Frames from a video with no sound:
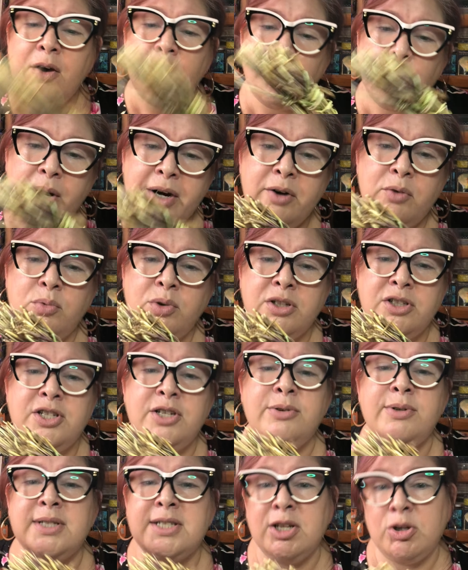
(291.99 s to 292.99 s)
what it will
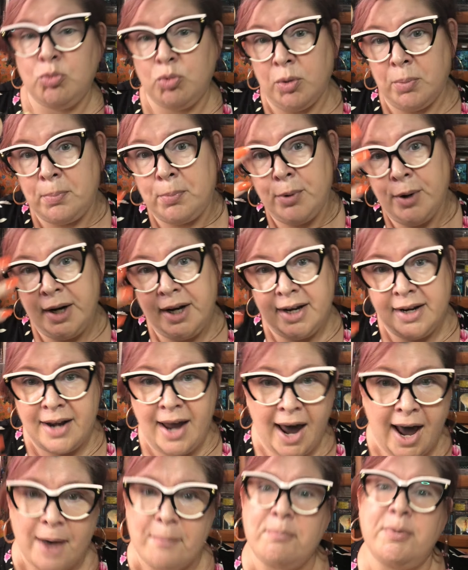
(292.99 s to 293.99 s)
do is it will bring in
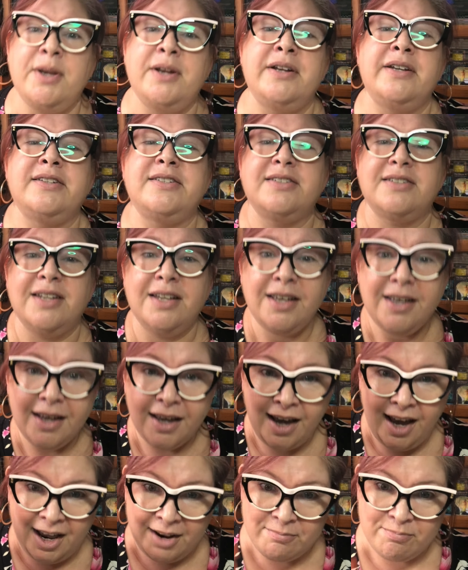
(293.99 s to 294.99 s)
happiness
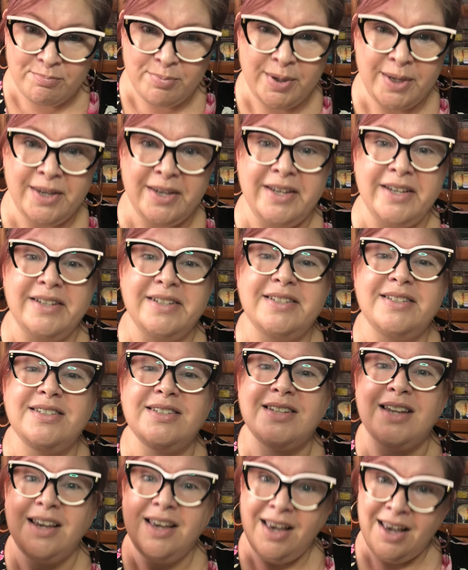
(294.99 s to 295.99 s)
and
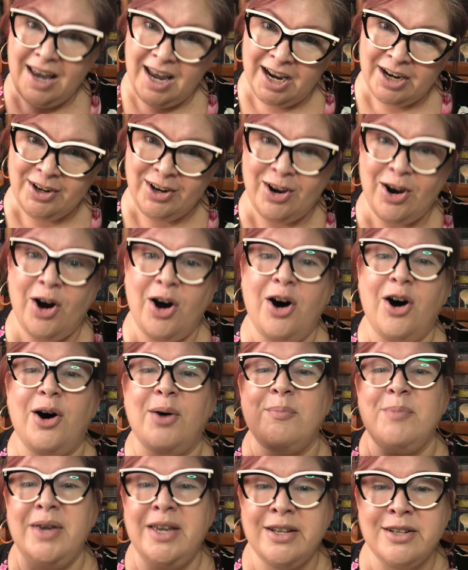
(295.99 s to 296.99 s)
peace and
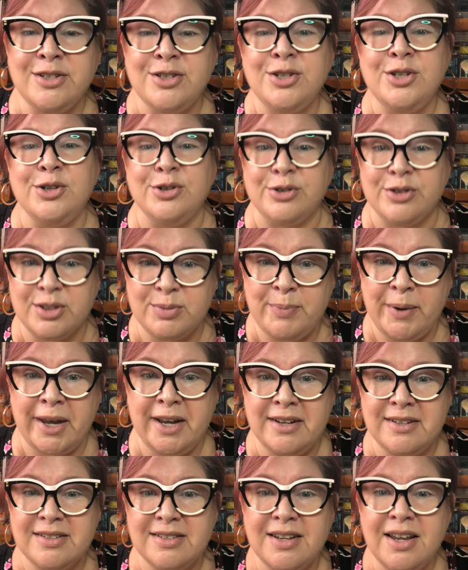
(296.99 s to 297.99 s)
calm into your
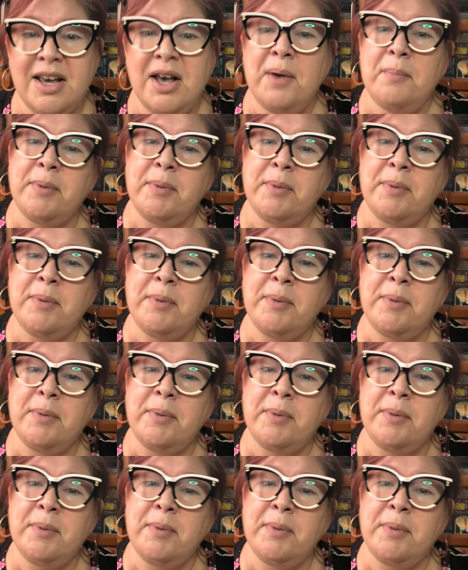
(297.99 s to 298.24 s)
space.